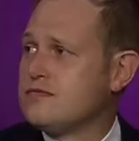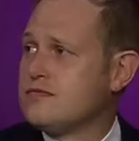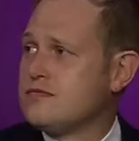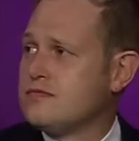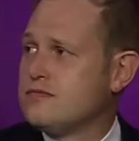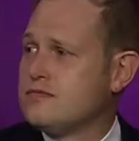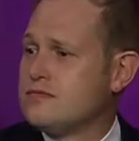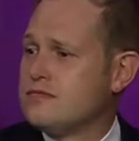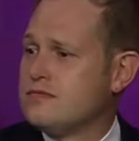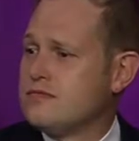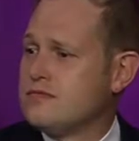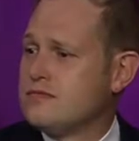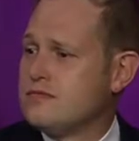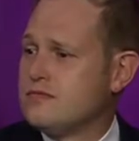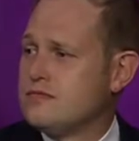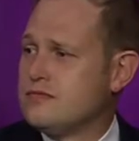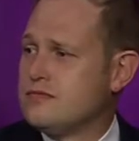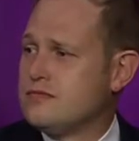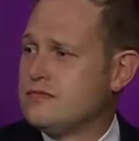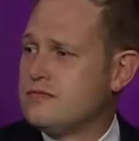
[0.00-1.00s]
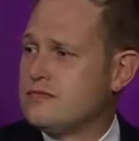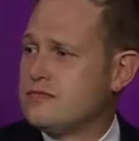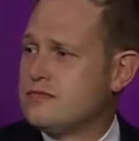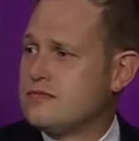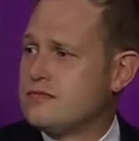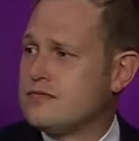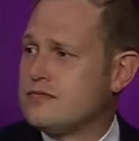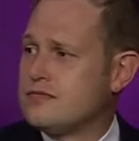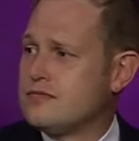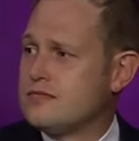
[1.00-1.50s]

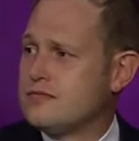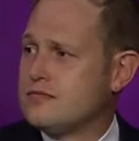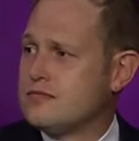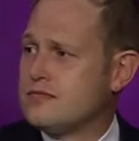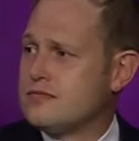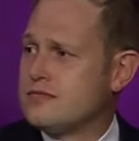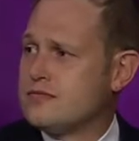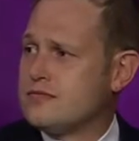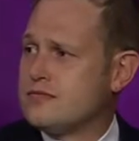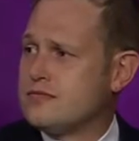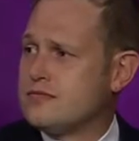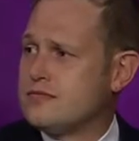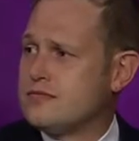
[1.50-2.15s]
The person shown says nothing.